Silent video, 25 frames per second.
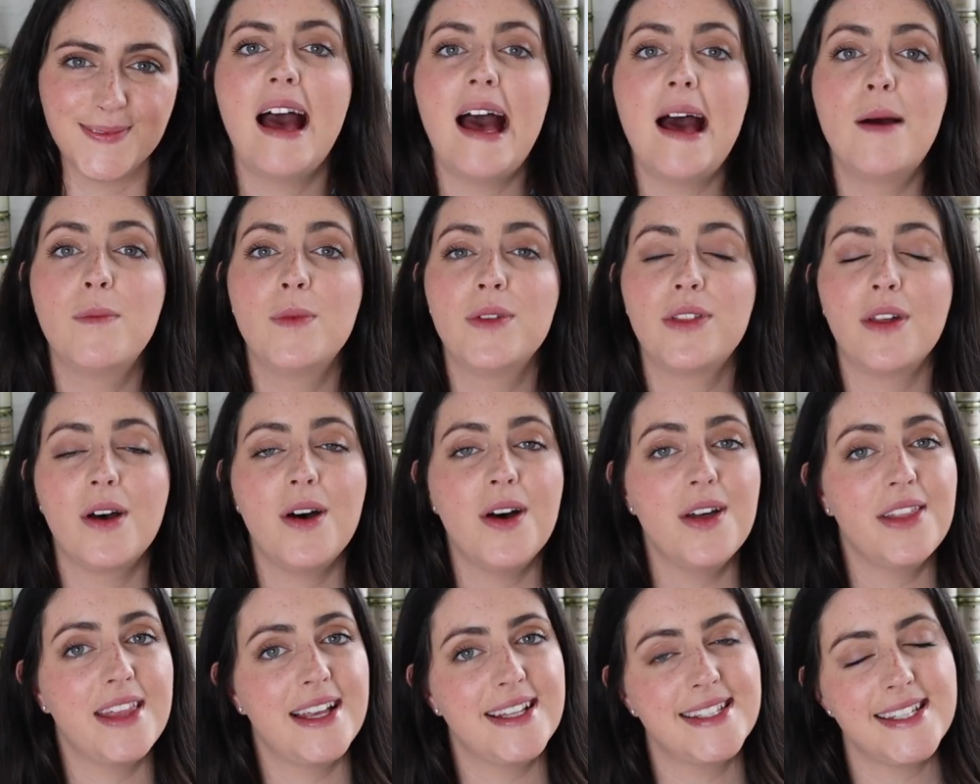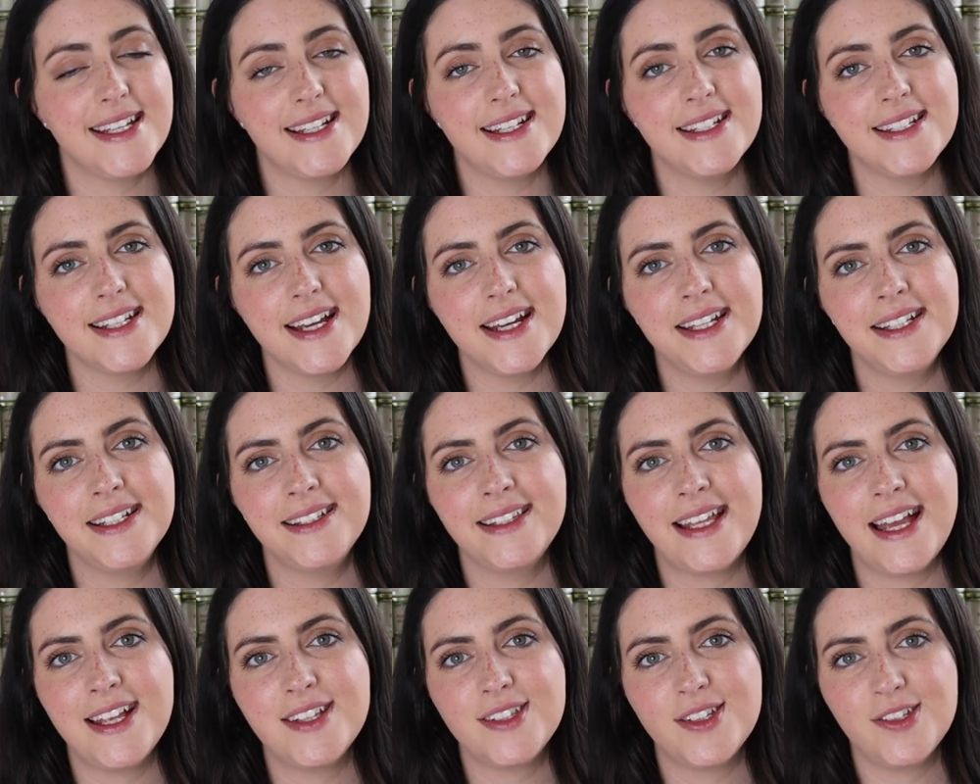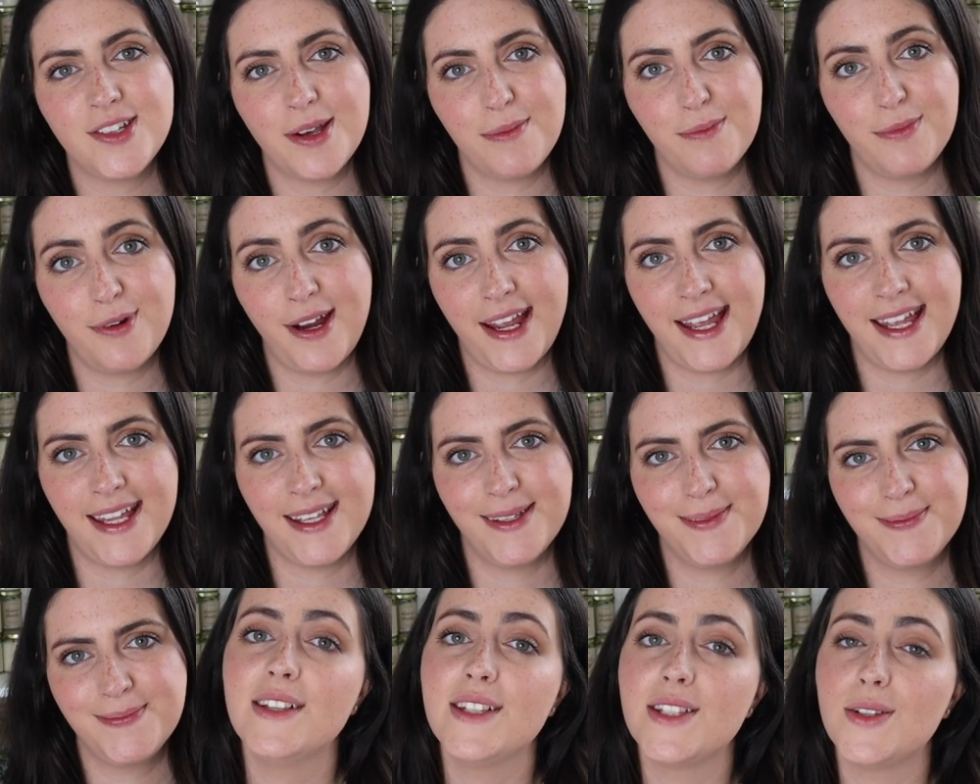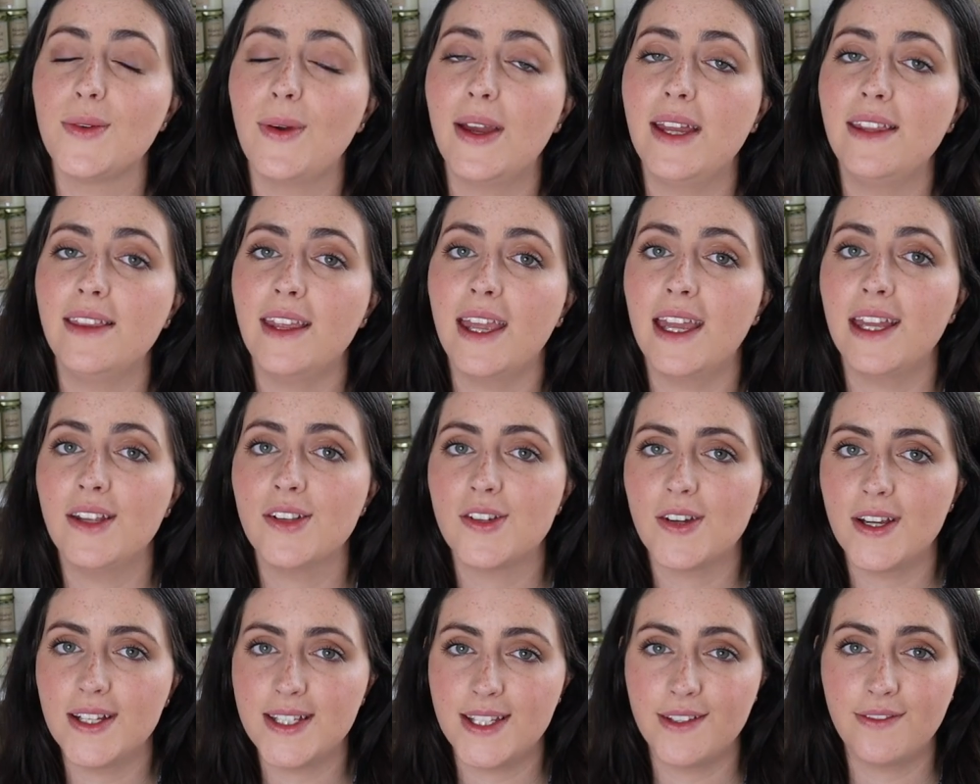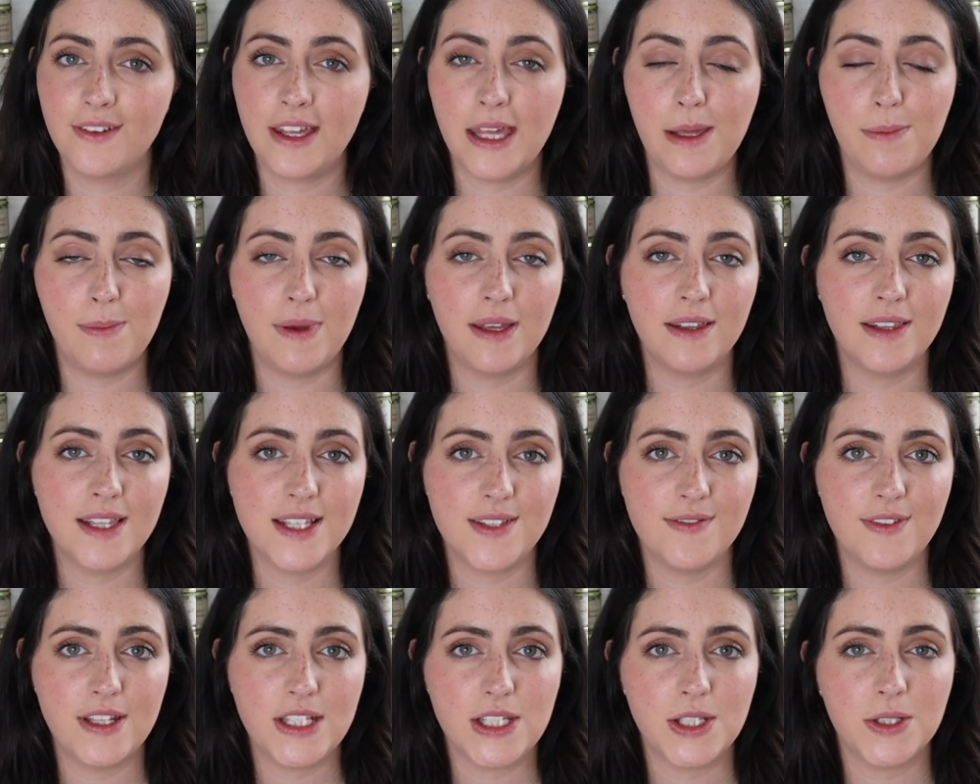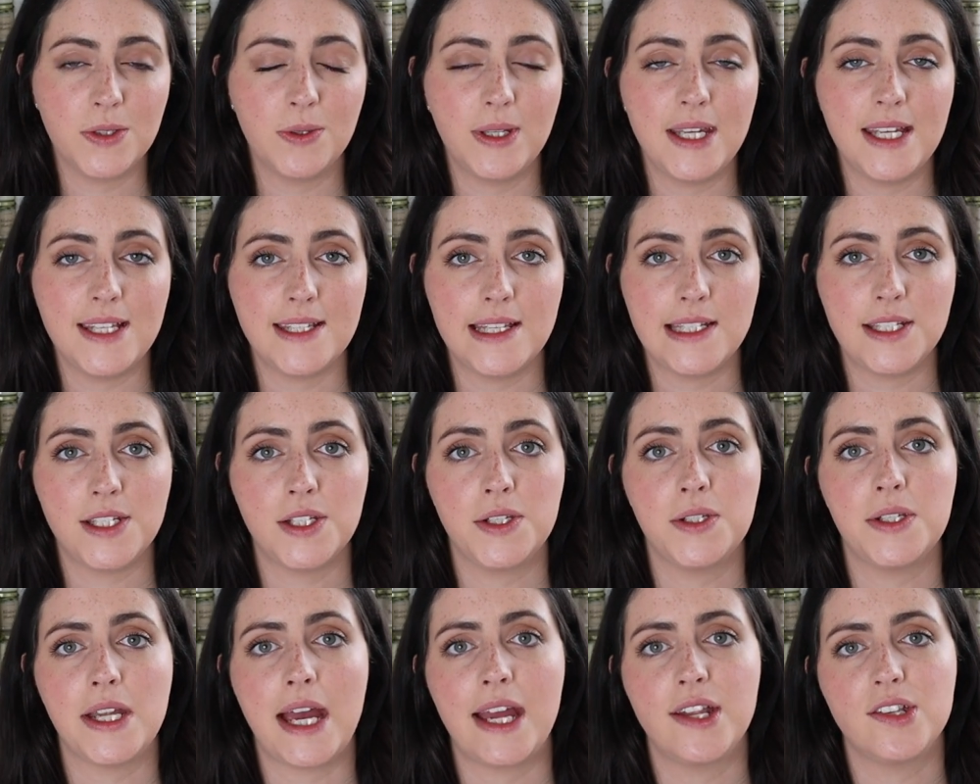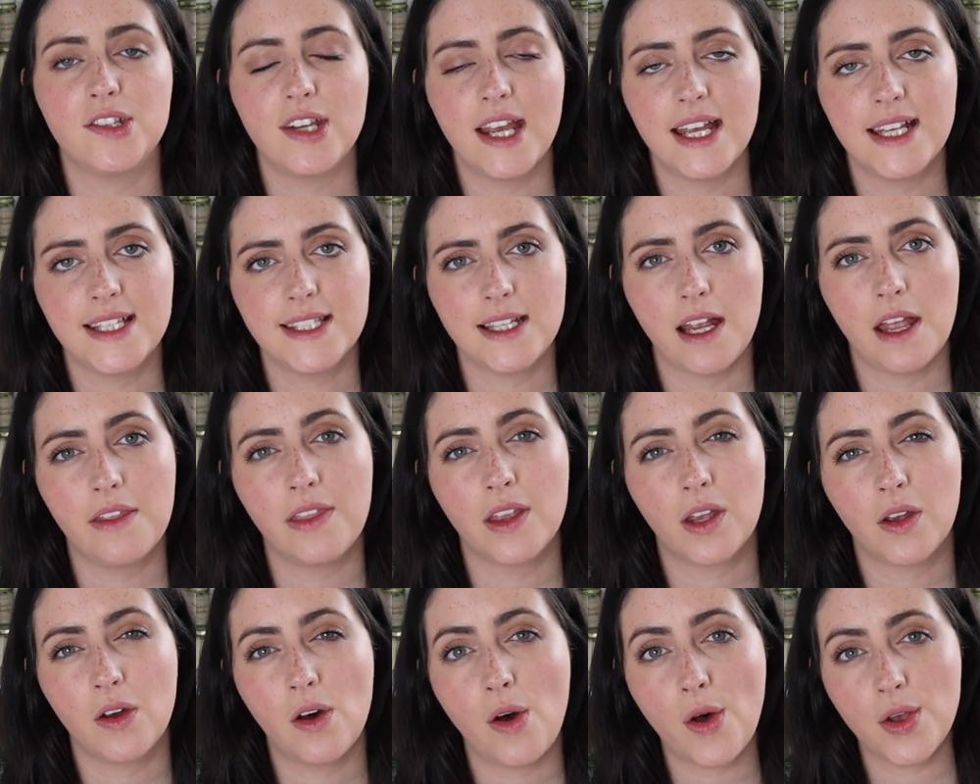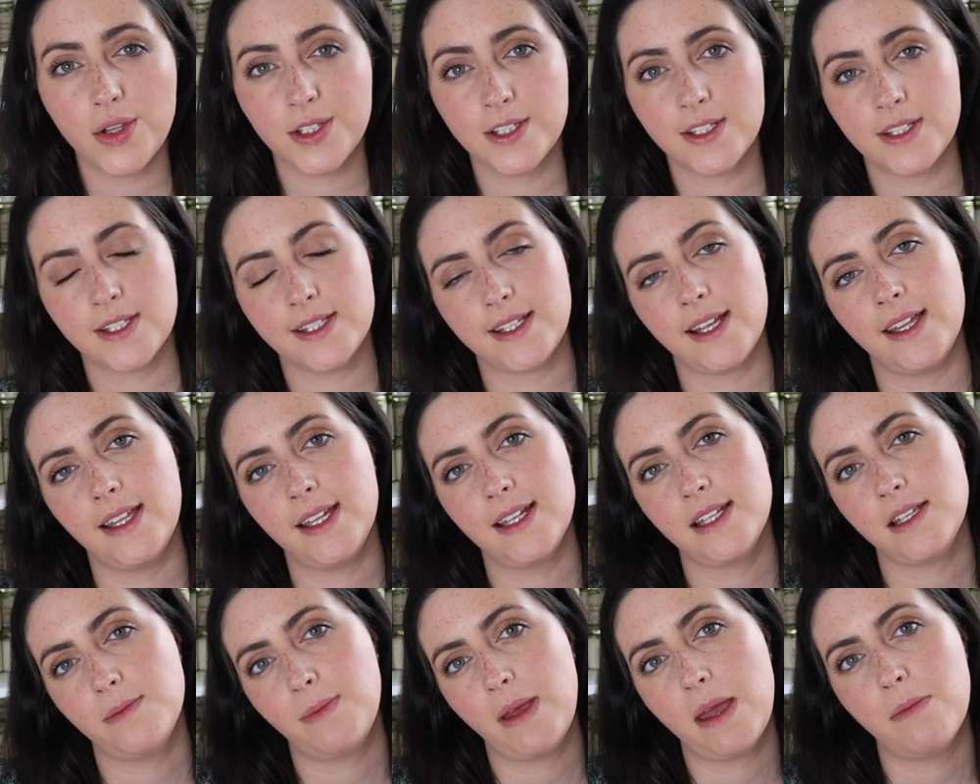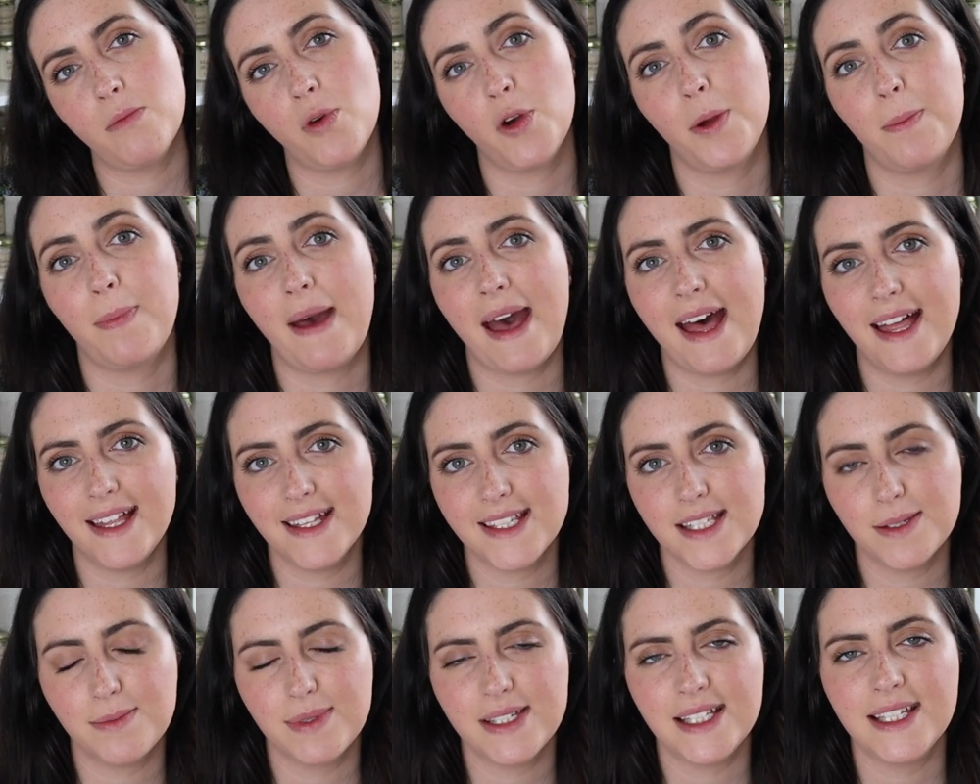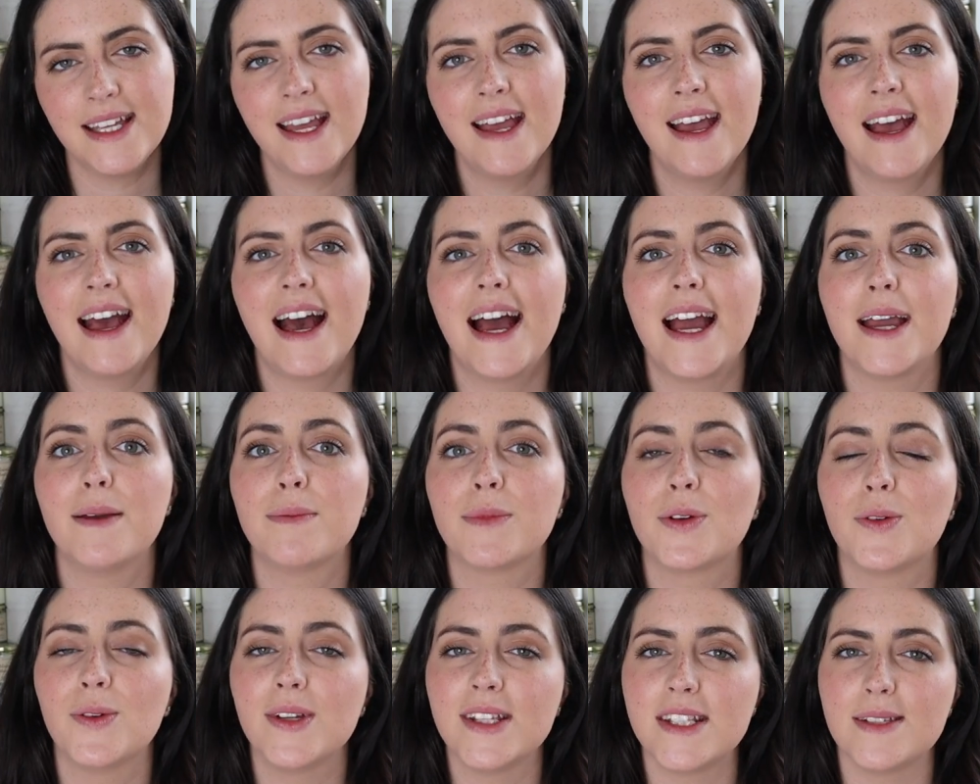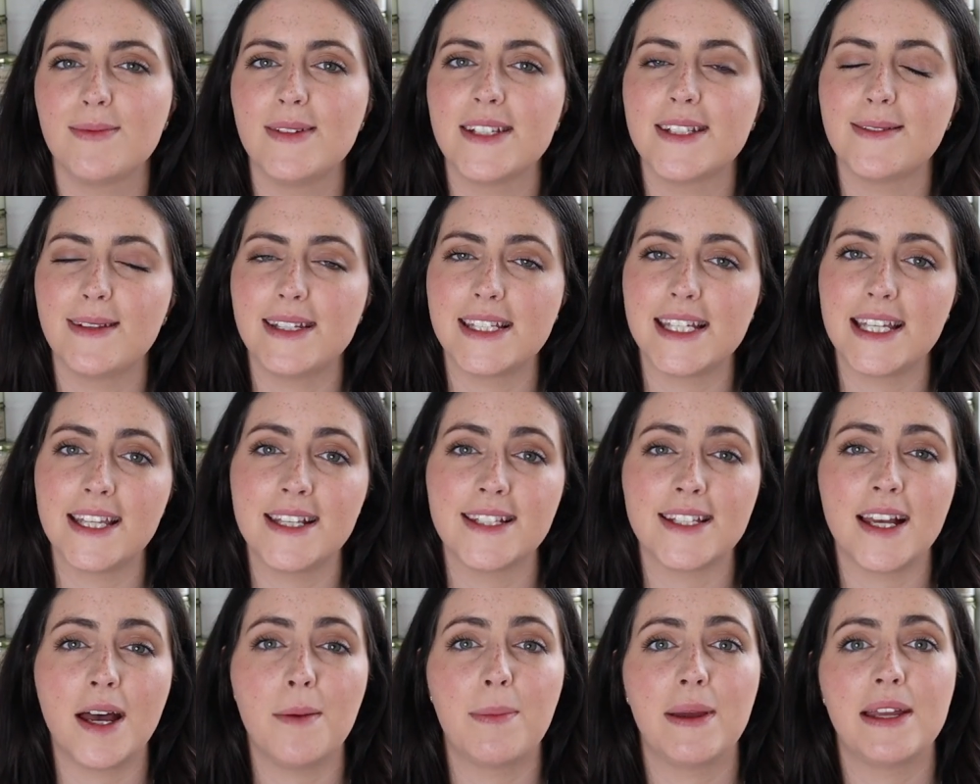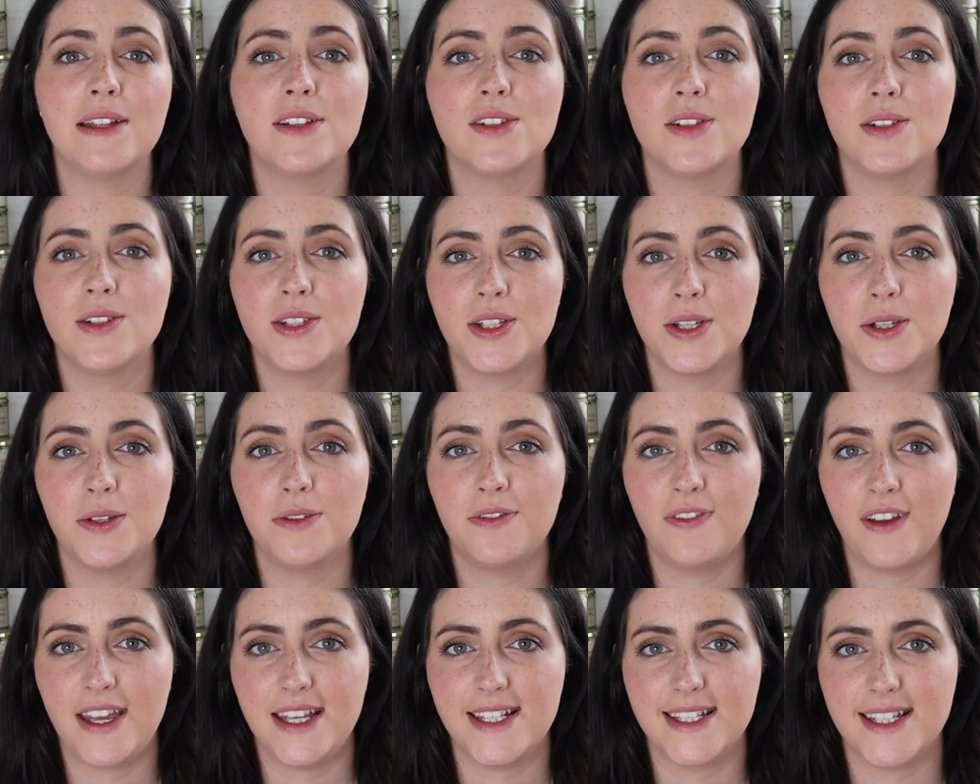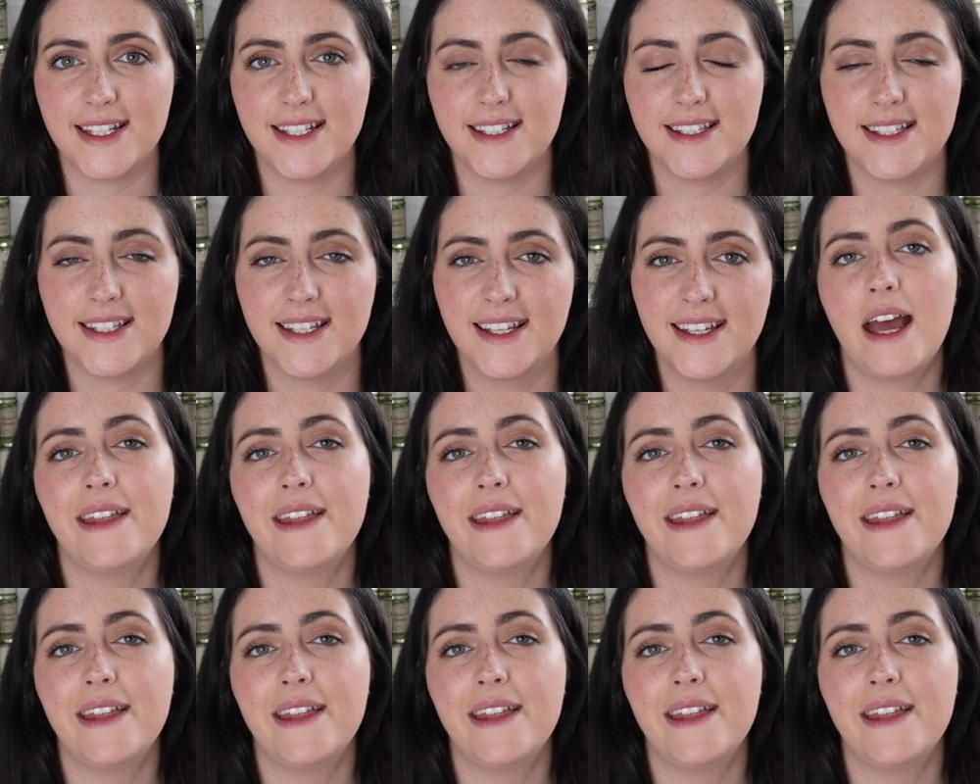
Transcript: And with all that said and done, let's jump right in. So in the interest of keeping this video easy to digest and the costs a little bit more palatable, I'm going to be splitting this up into two phases.